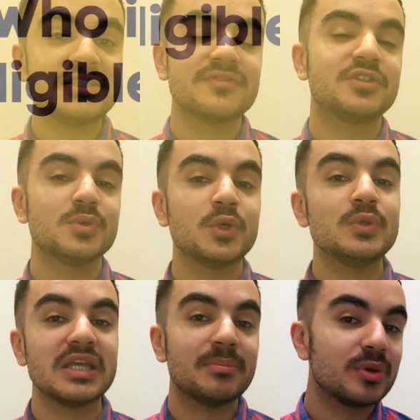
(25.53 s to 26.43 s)
individual
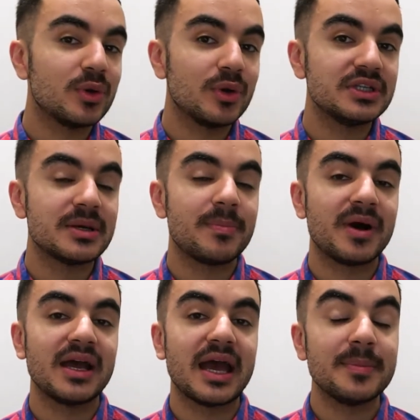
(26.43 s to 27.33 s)
who's employed
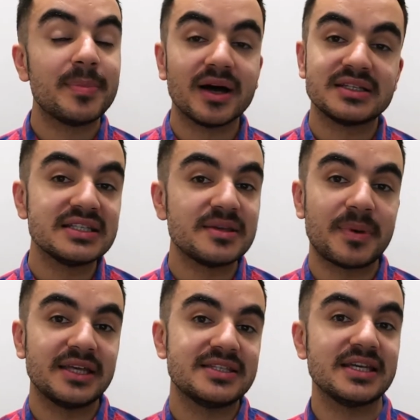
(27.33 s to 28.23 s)
by a
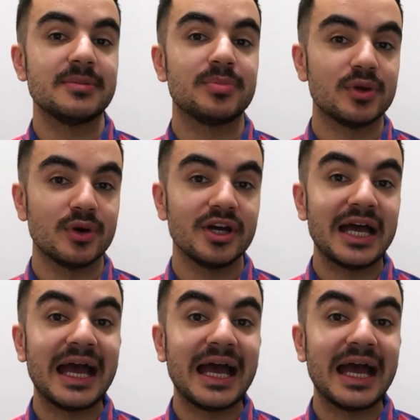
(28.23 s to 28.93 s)
participating employer